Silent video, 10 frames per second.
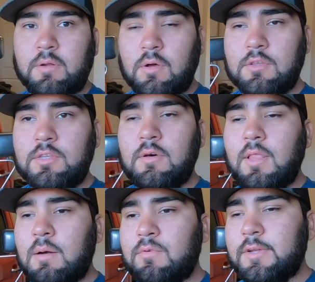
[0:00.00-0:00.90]
also a
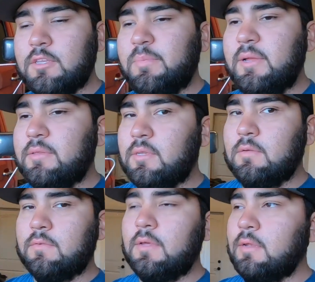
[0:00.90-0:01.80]
lot more
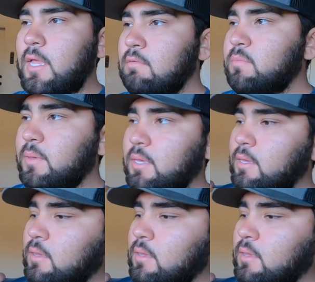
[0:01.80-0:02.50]
expensive, and that would be